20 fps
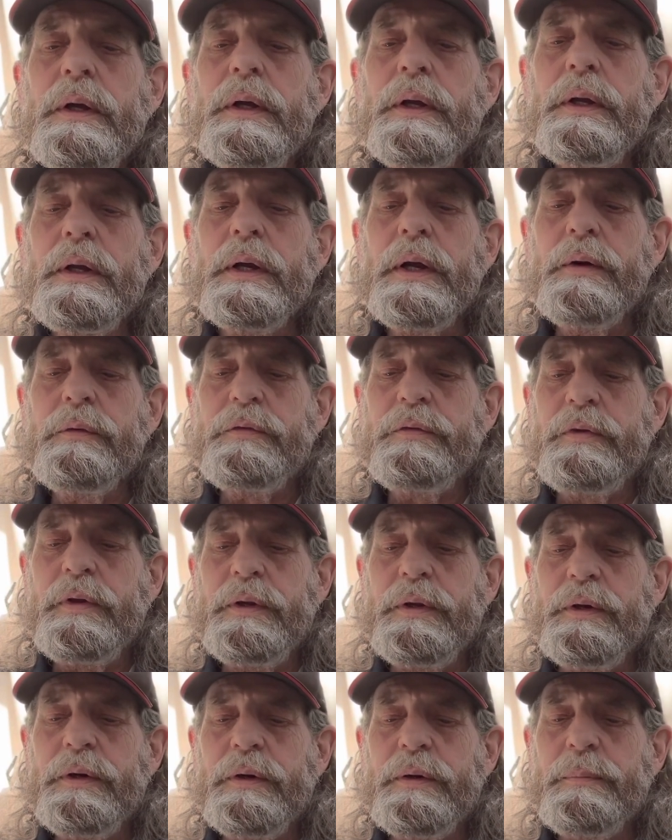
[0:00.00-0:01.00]
And I was
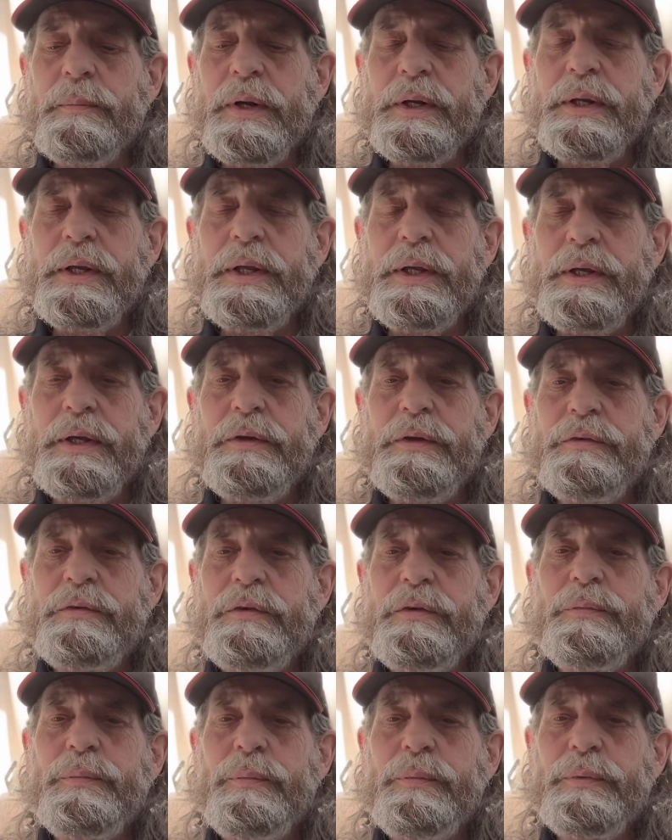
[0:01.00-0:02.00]
sitting there on my knees,
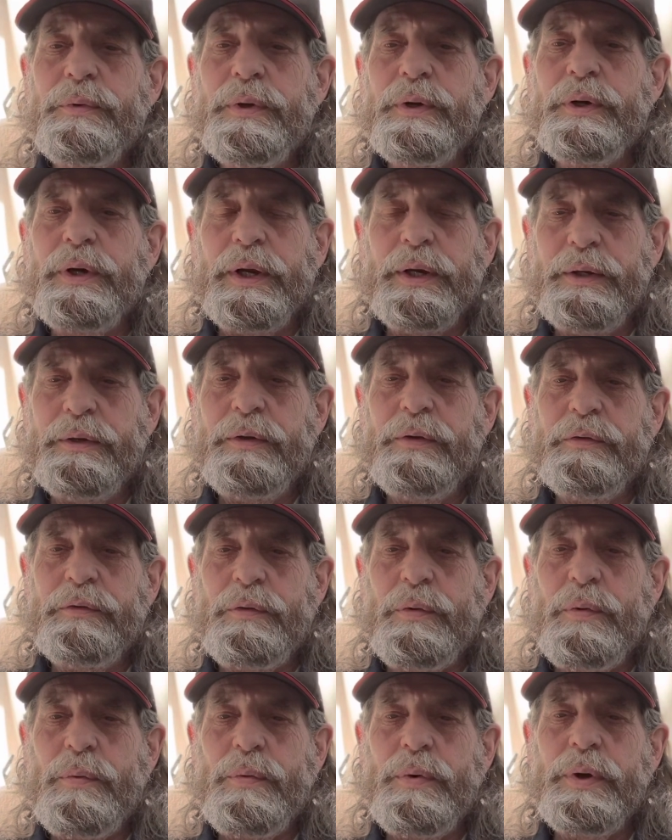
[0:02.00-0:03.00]
just looking at this
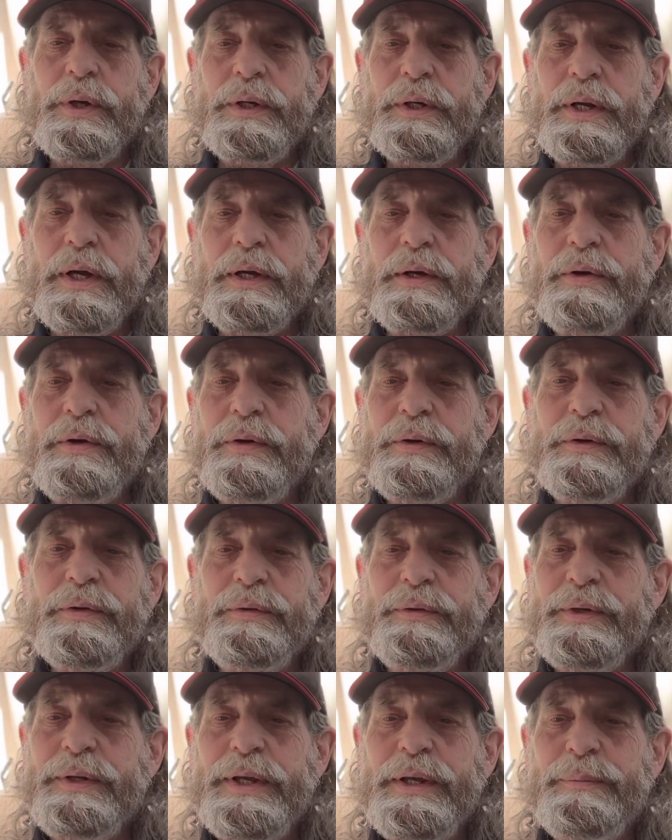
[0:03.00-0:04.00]
coin. I couldn't
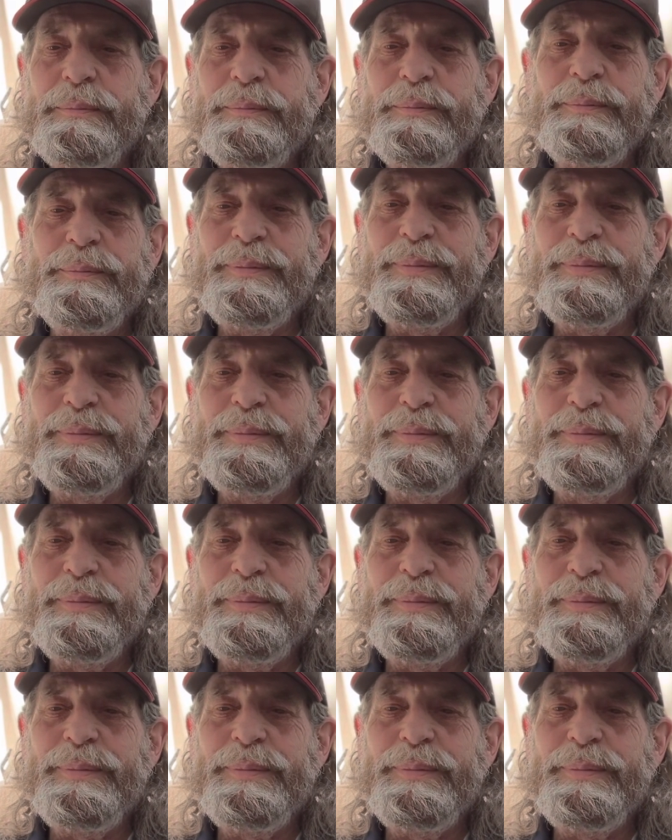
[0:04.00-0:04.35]
keep.